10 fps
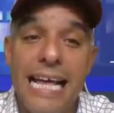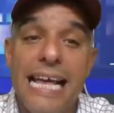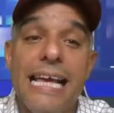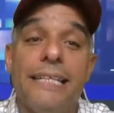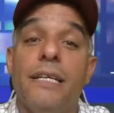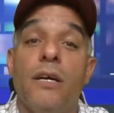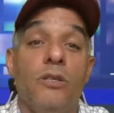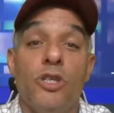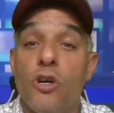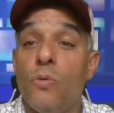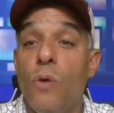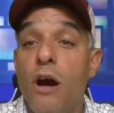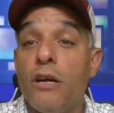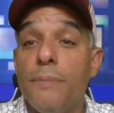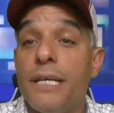and you're
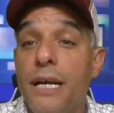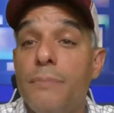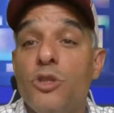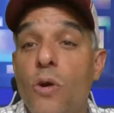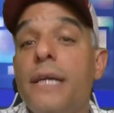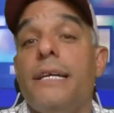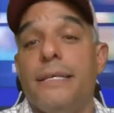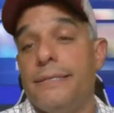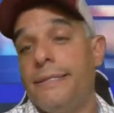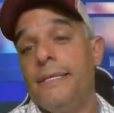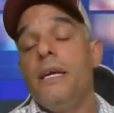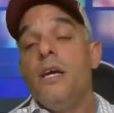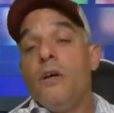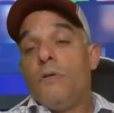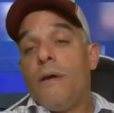welcome to come join us.
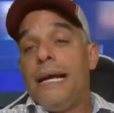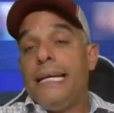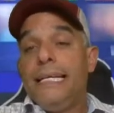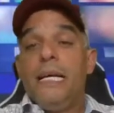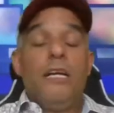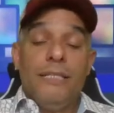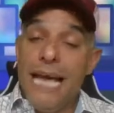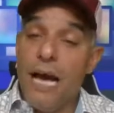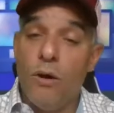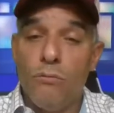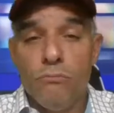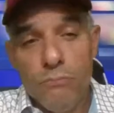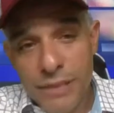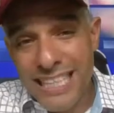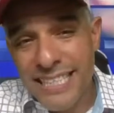Right? Now,
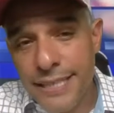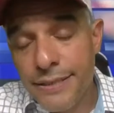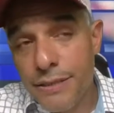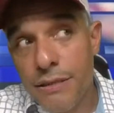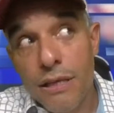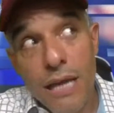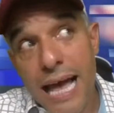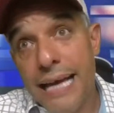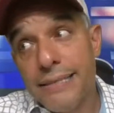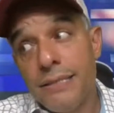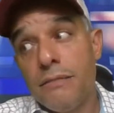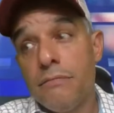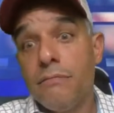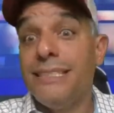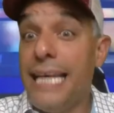this is the last
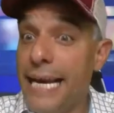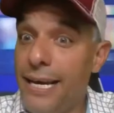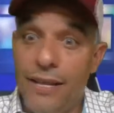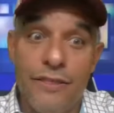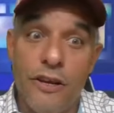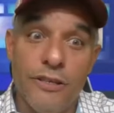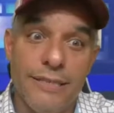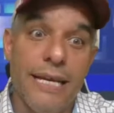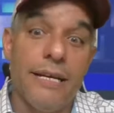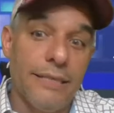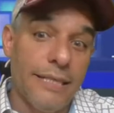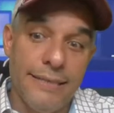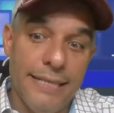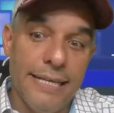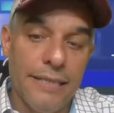day on Thursday because
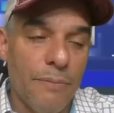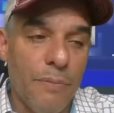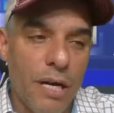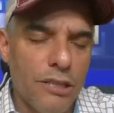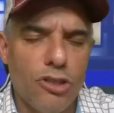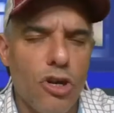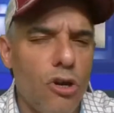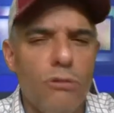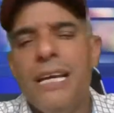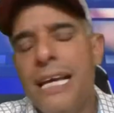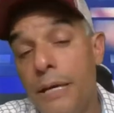it's the end of the month, so